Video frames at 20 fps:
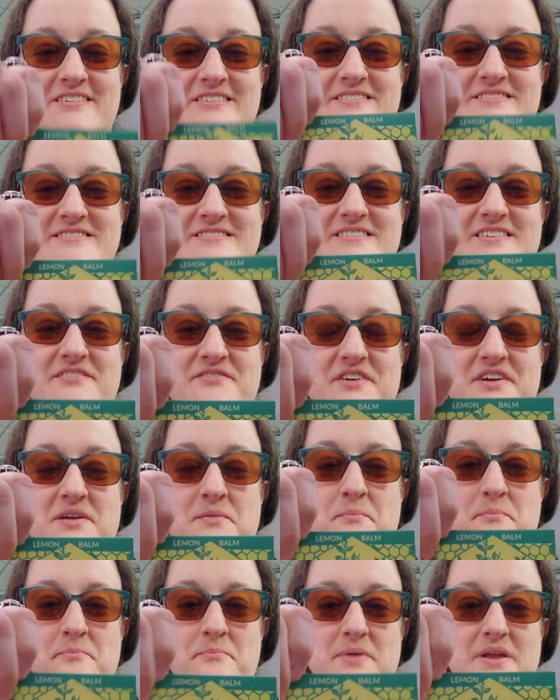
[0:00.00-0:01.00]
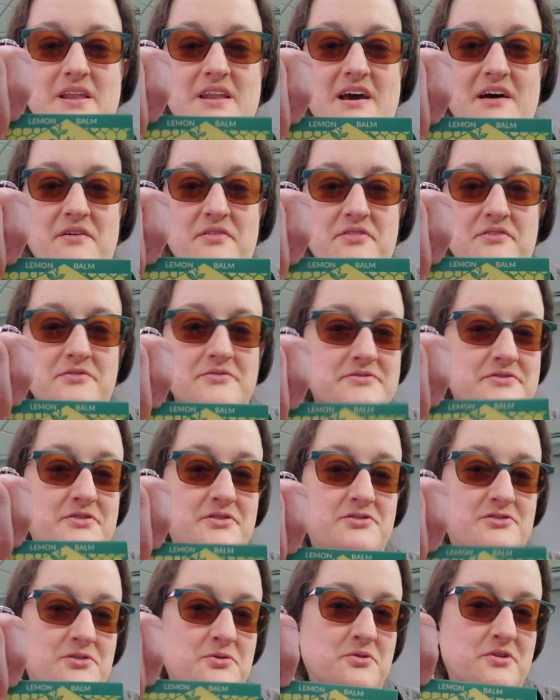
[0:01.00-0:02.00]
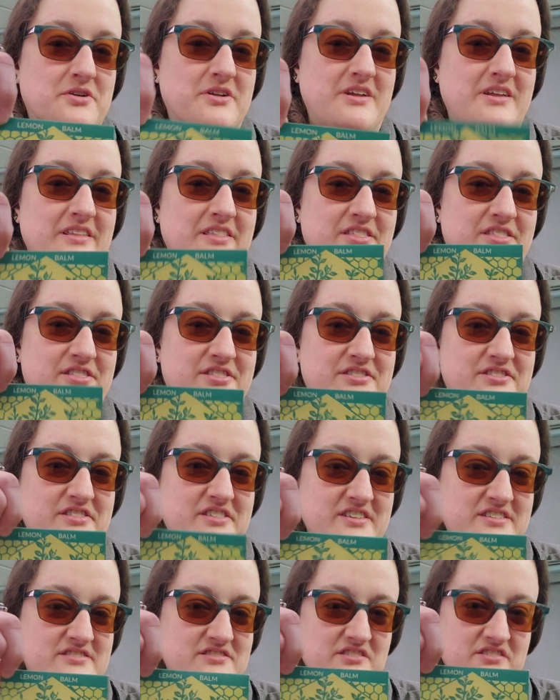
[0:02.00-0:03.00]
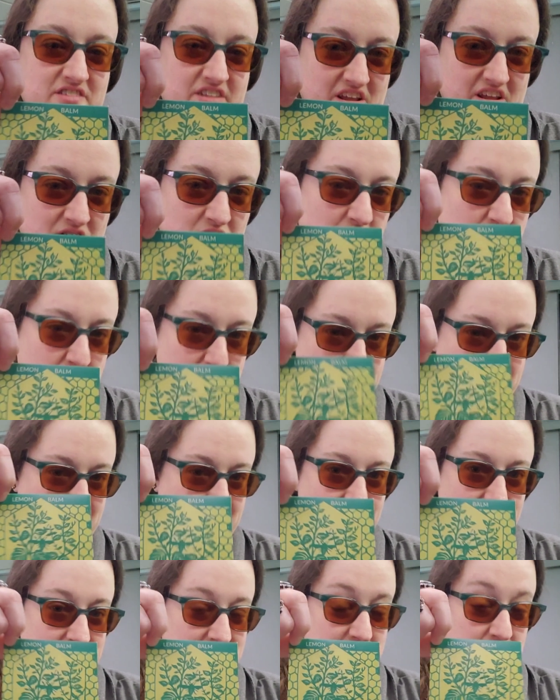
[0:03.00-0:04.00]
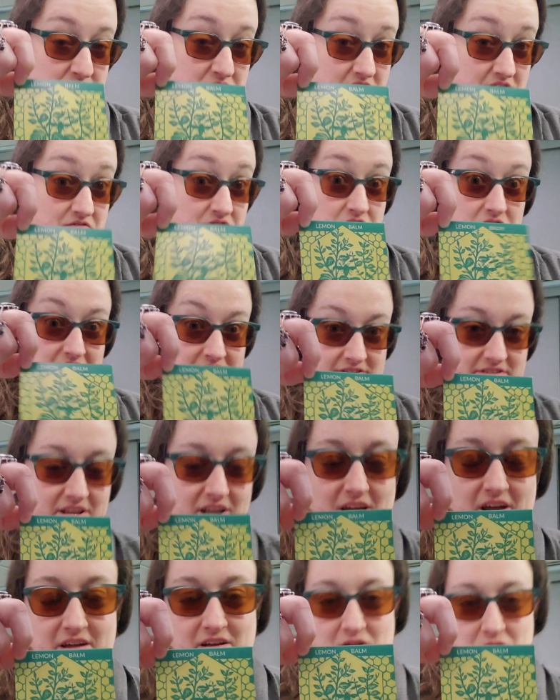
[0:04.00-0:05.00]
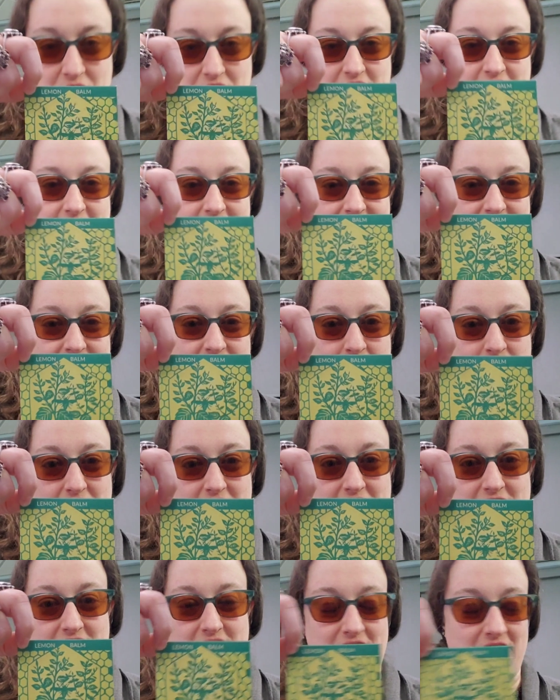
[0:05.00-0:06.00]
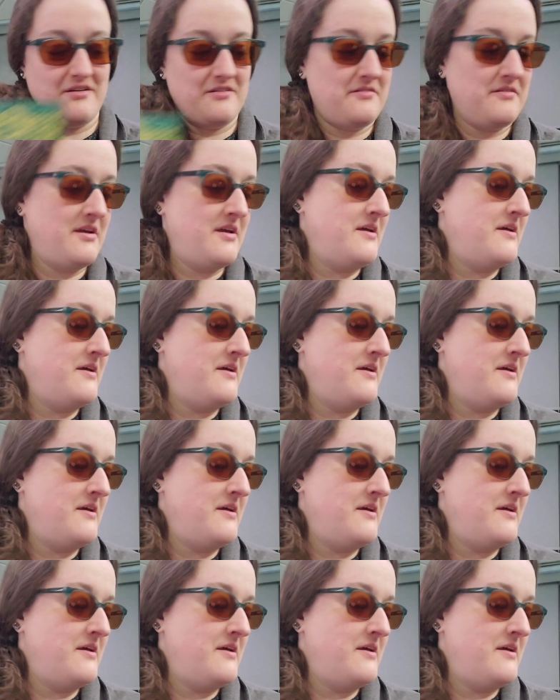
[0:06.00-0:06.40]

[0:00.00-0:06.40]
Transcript: Let's see if I can beat out those thorny thistle nettle plants, whatever it is I got going on in the backyard.